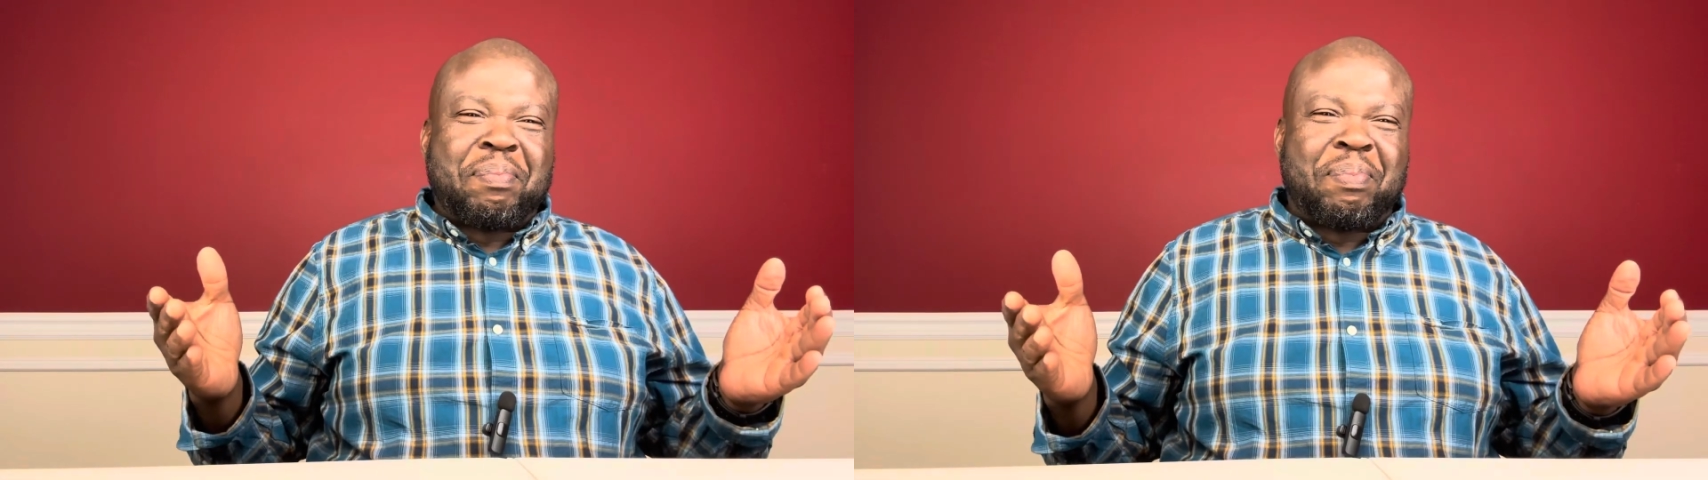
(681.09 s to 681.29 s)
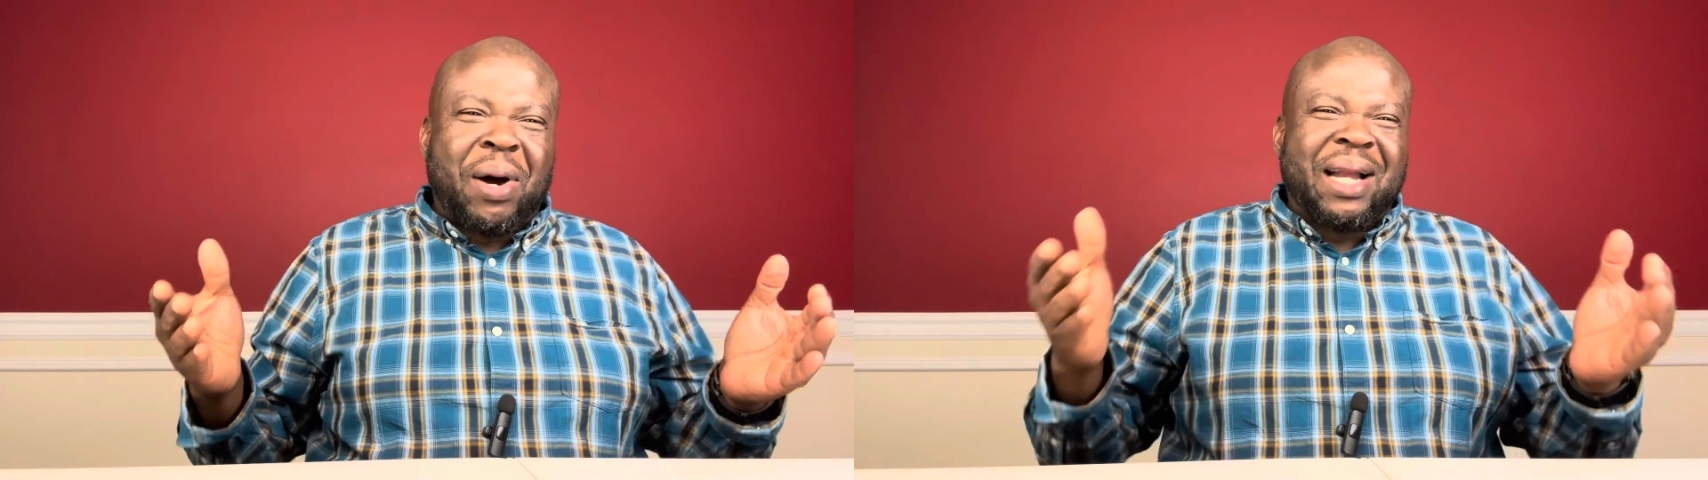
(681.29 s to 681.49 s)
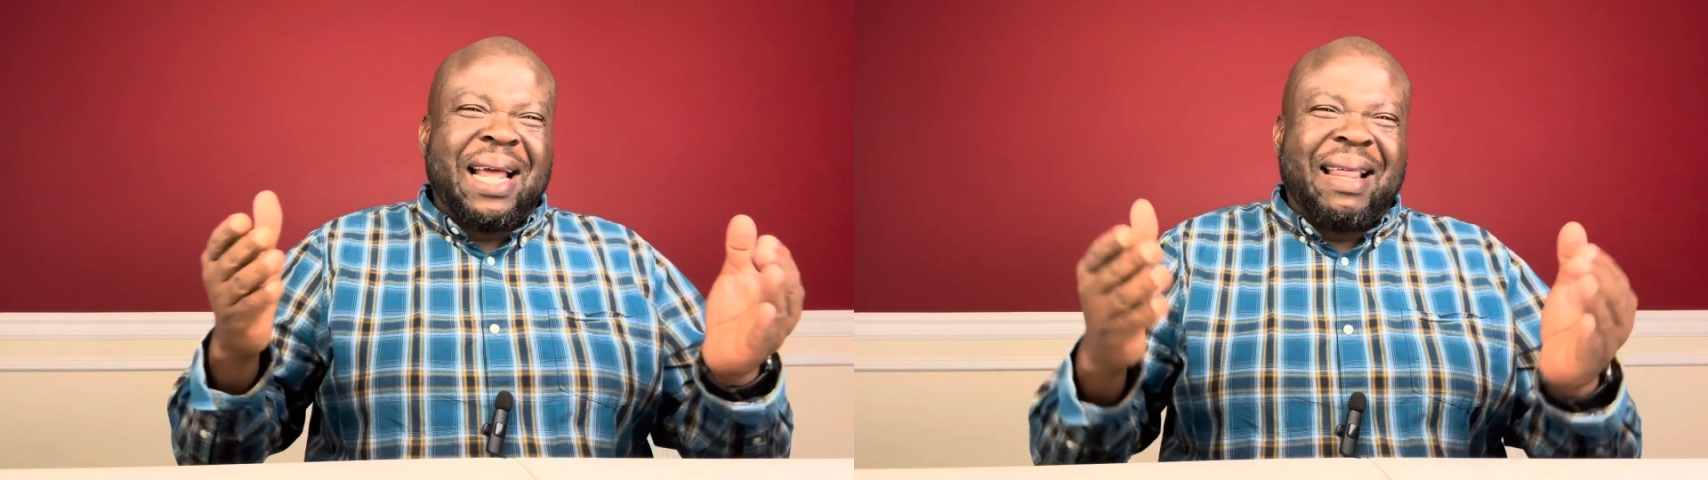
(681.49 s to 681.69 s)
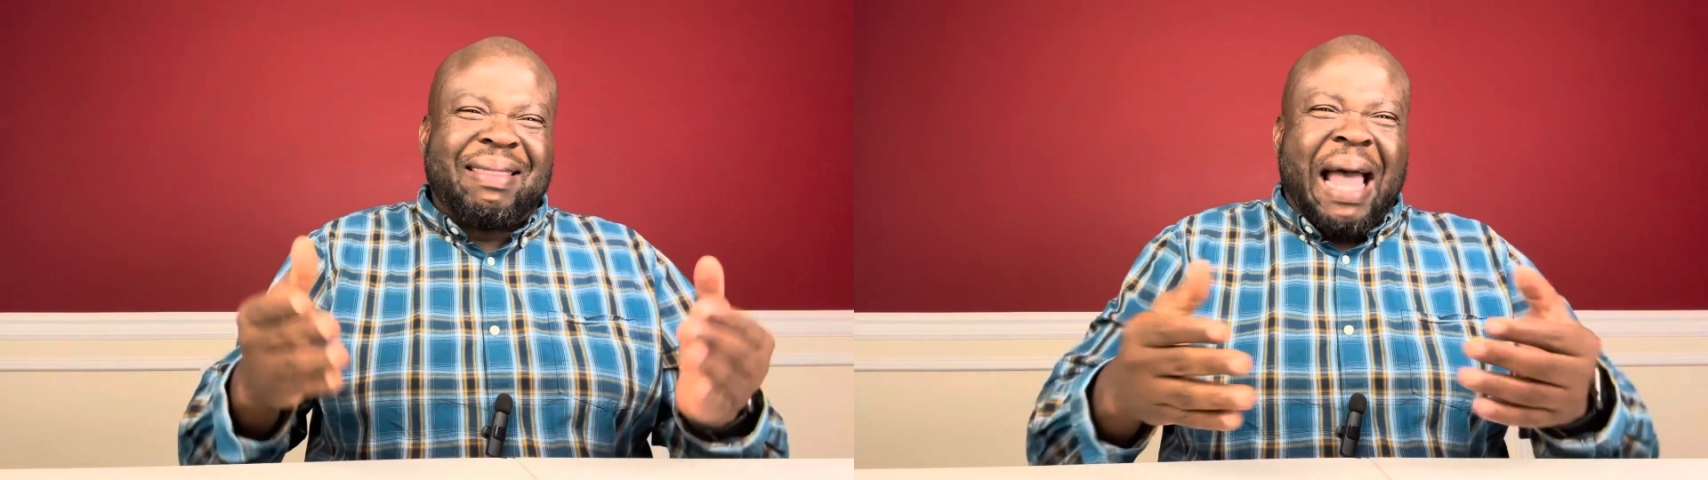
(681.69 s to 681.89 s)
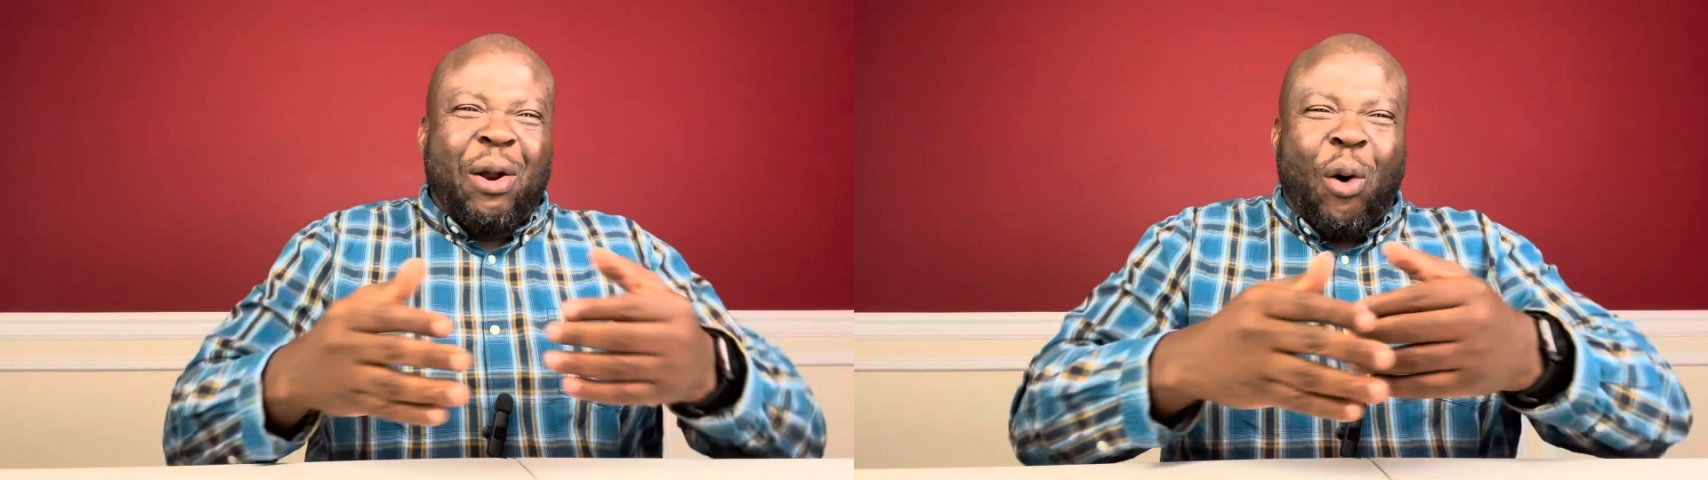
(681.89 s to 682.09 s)
But is
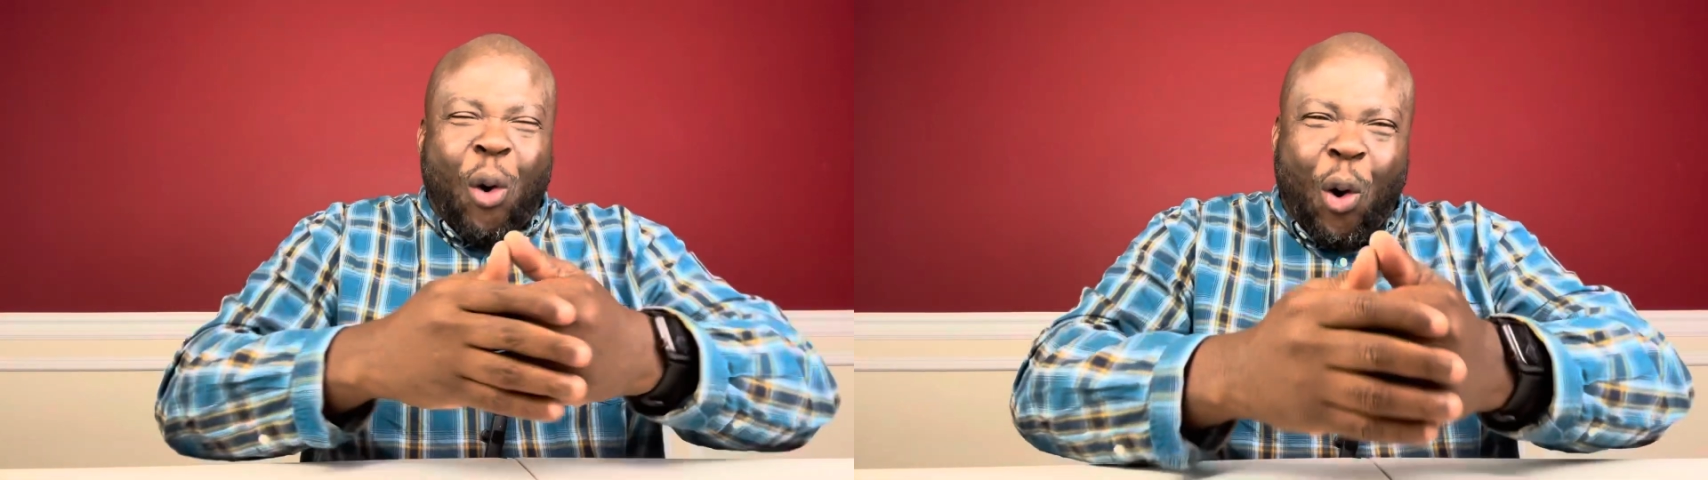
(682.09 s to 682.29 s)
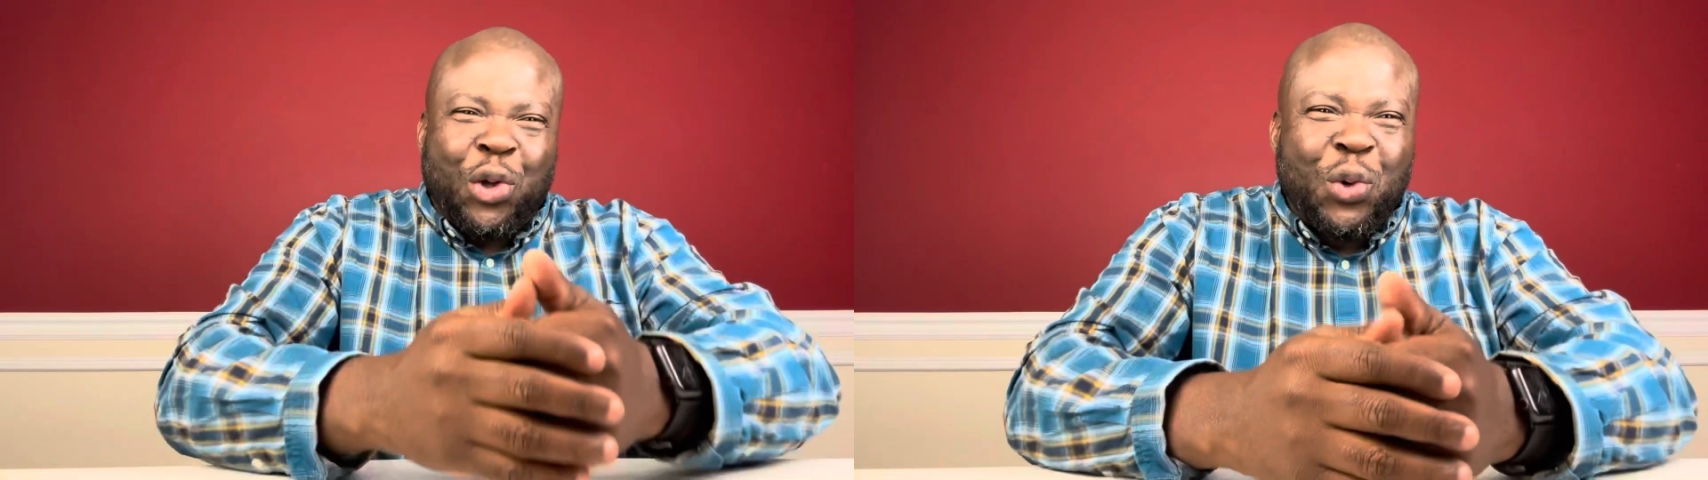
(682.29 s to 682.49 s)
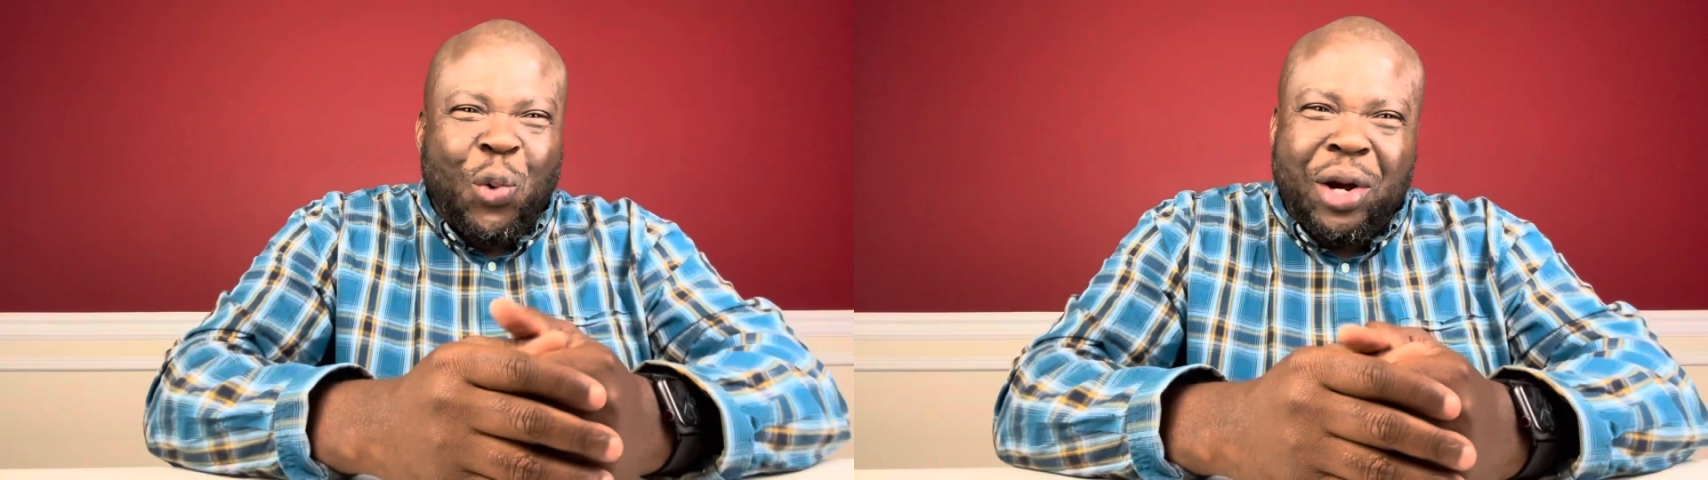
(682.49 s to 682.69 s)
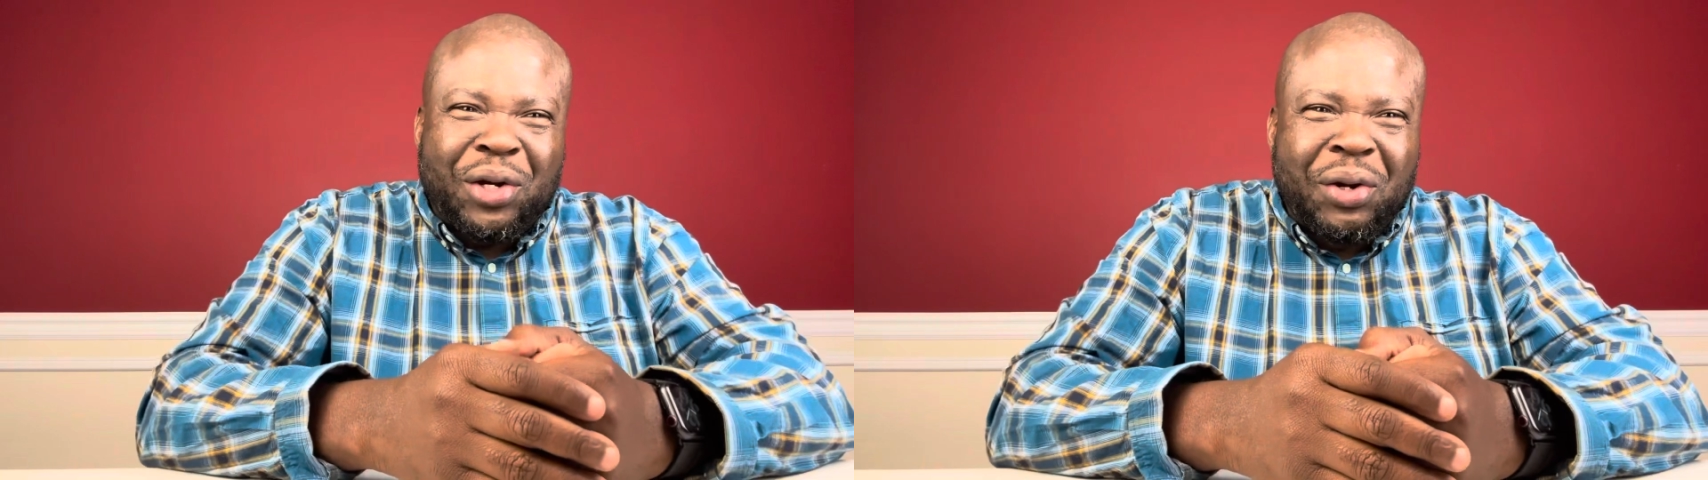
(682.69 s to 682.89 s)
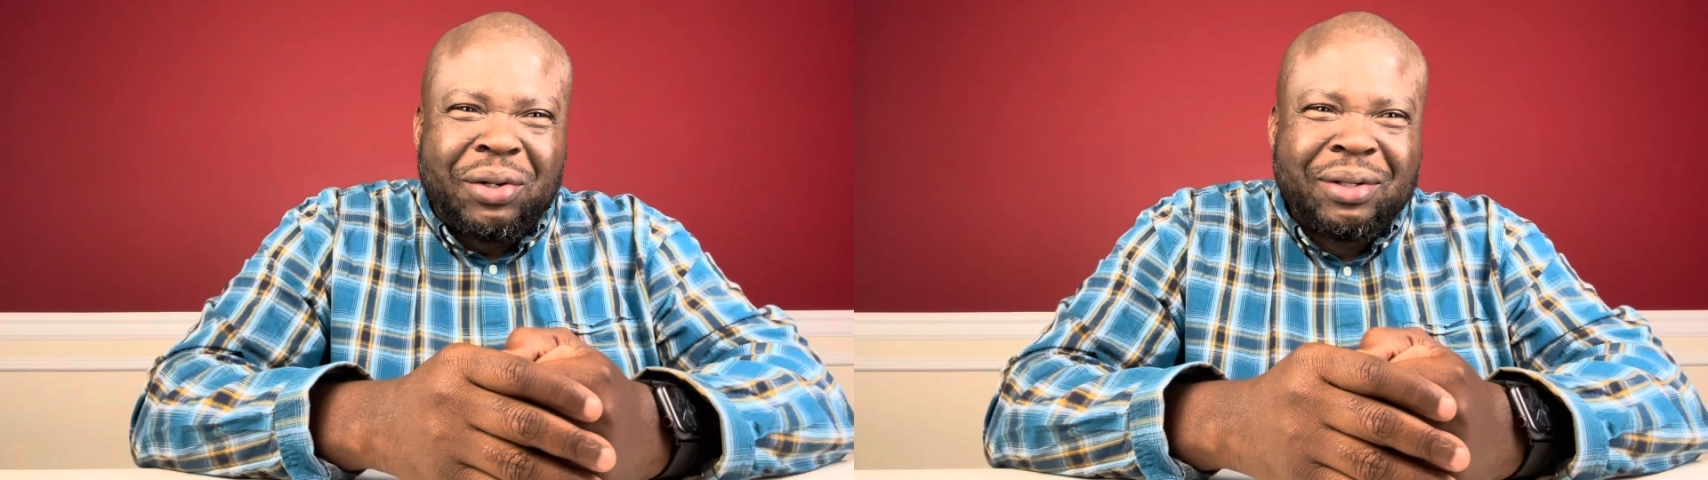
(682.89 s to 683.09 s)
that all you want to
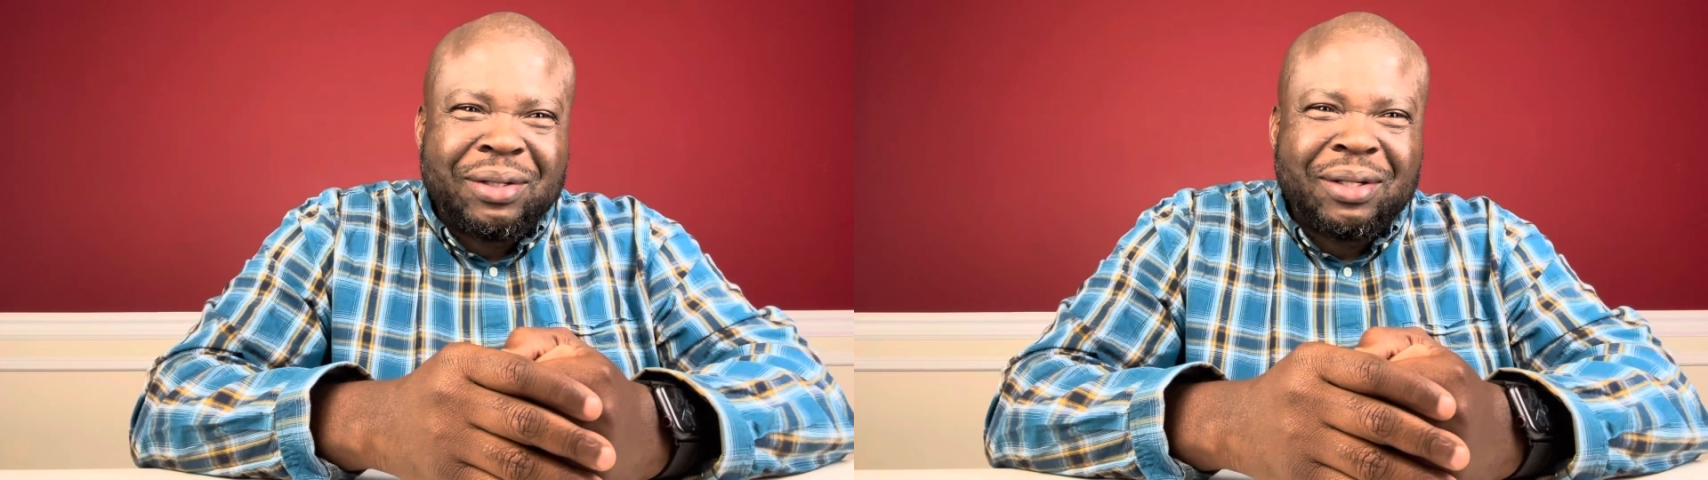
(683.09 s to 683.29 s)
do?